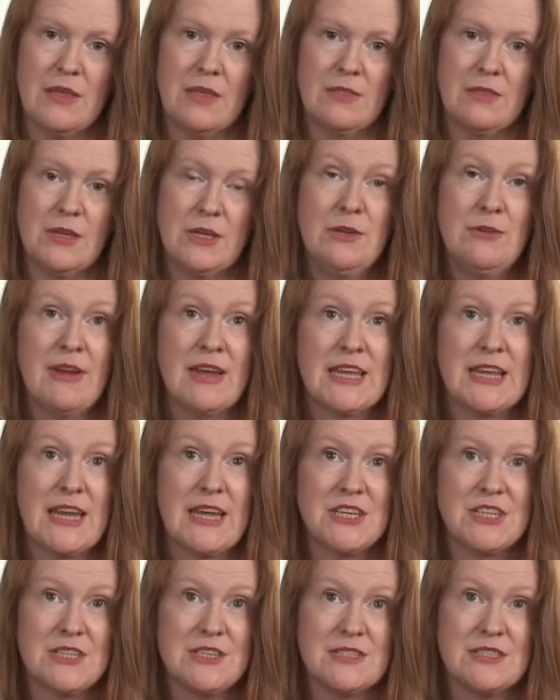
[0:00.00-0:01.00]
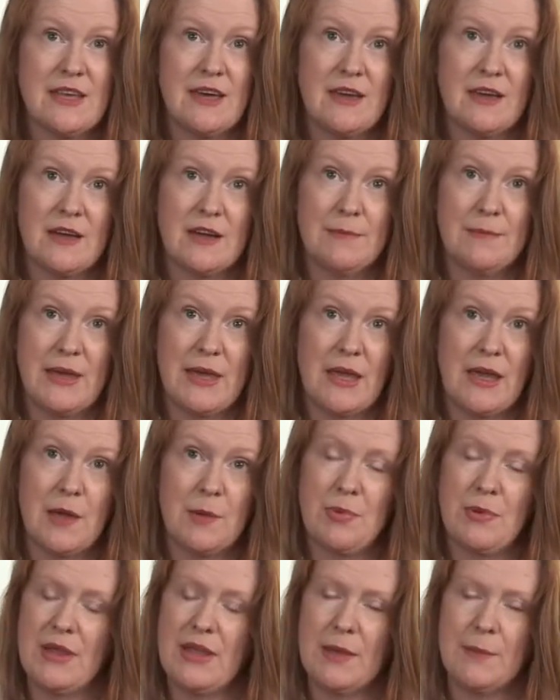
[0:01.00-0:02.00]
The new regulations that are coming are
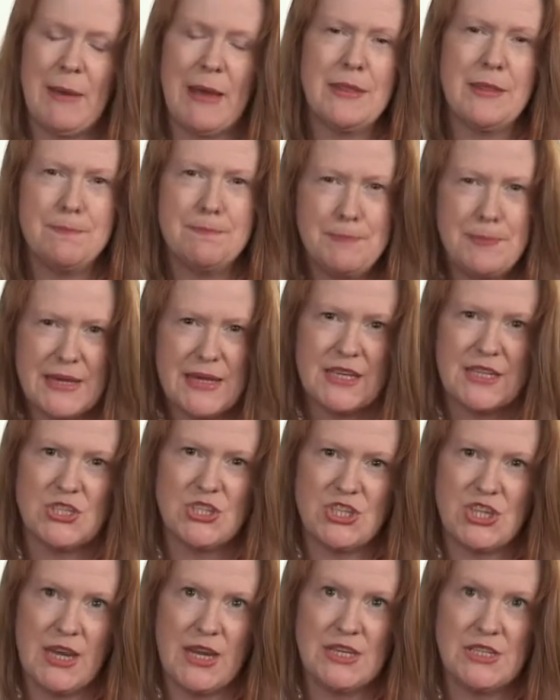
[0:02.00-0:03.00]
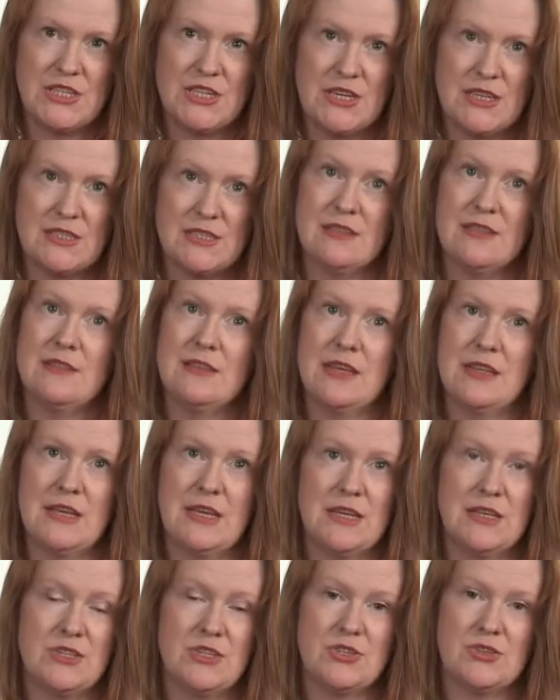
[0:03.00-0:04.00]
bringing about the biggest changes that the
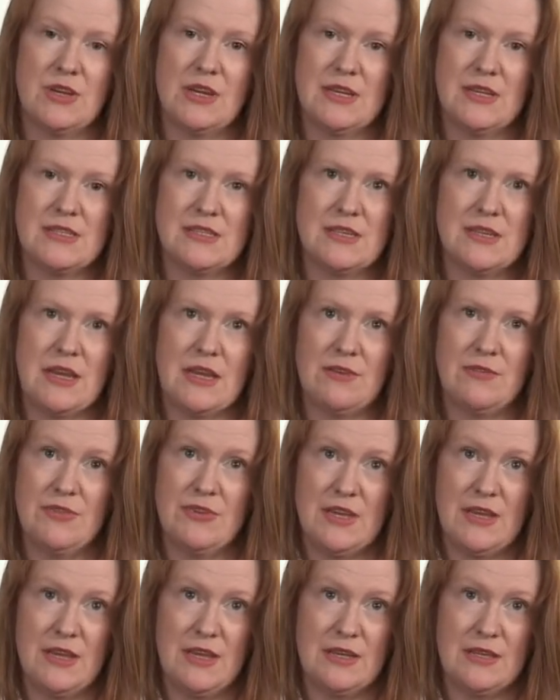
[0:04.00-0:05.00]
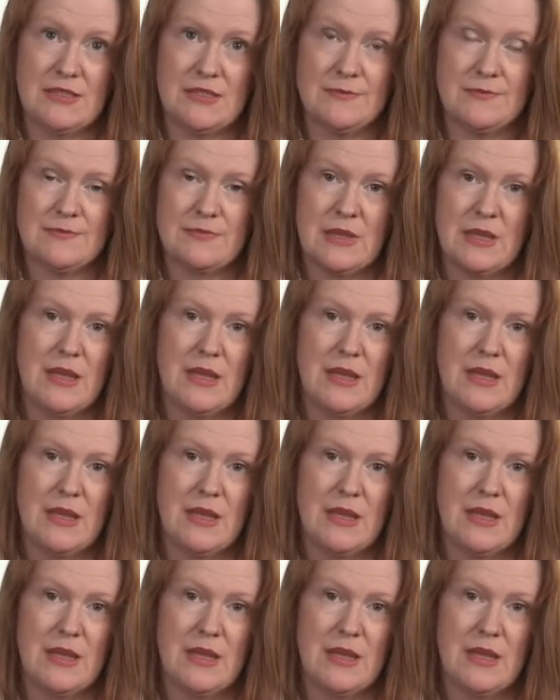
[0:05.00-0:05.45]
industry has seen for years.